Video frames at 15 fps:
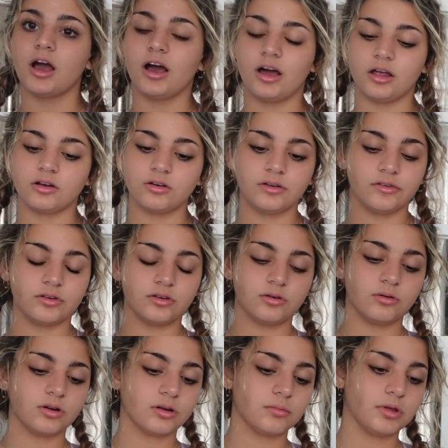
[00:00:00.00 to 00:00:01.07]
I don't even know
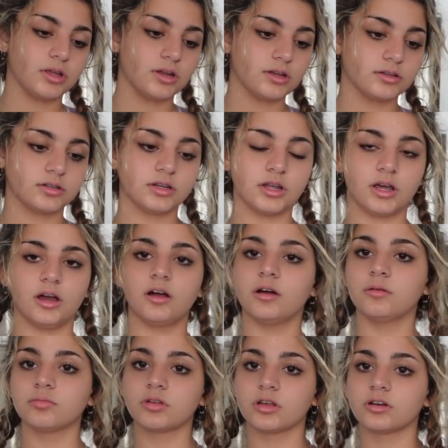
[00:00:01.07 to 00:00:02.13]
what I'm hitting today.
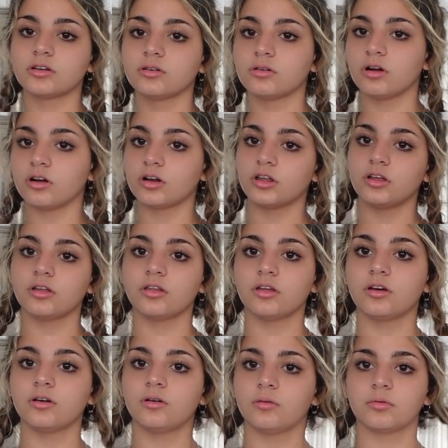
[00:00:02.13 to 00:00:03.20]
I'm gonna do cardio
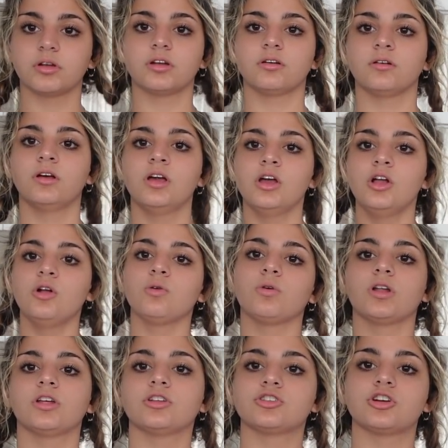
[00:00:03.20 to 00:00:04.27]
though. I'm gonna
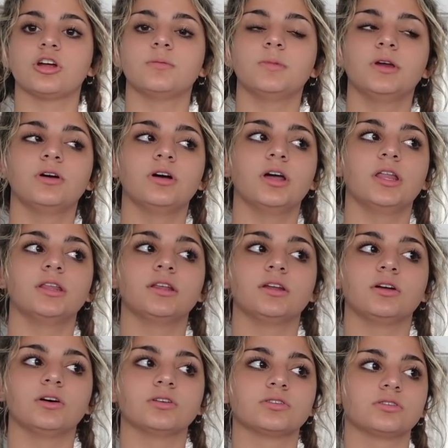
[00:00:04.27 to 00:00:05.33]
run on the treadmill and then
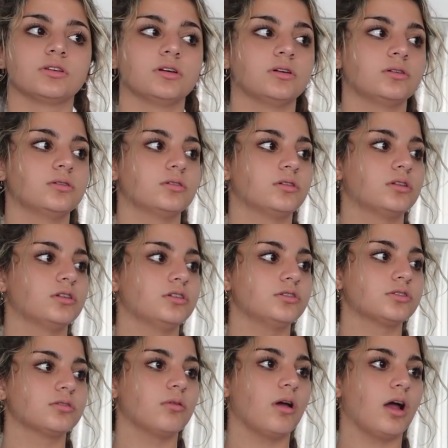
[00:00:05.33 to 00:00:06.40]
also do
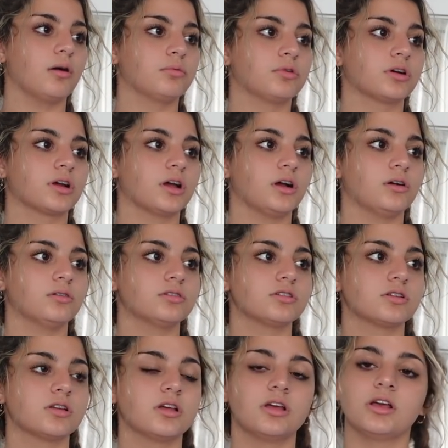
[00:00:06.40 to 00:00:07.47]
some ab
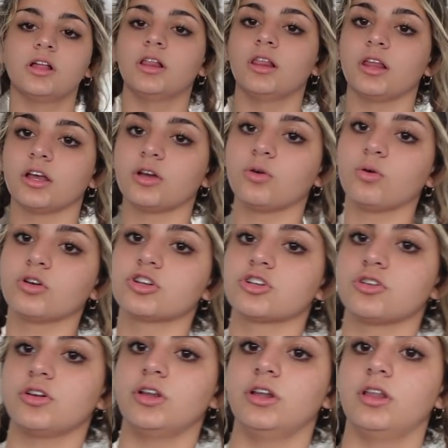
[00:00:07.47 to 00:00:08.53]
workouts, like core
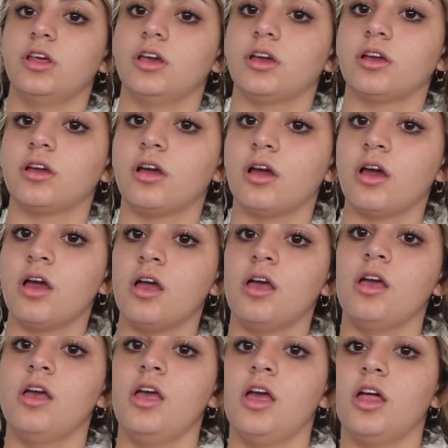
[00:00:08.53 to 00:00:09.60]
strengthening.
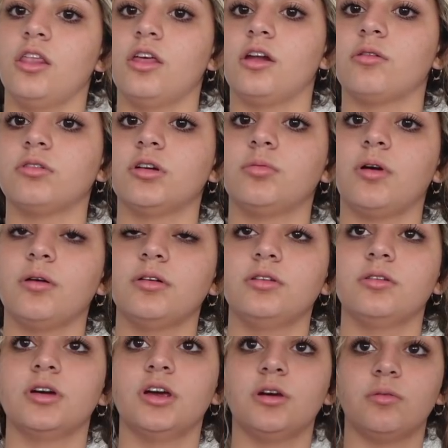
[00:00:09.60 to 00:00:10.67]
And then I'm gonna probably do
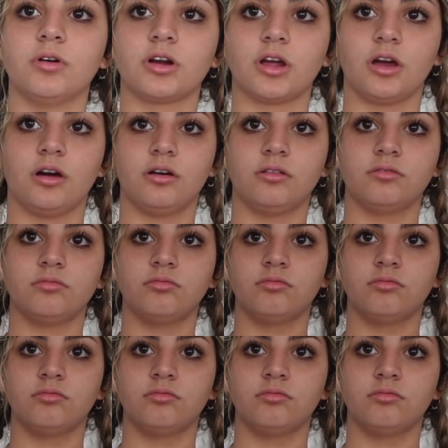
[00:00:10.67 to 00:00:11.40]
a HIIT workout.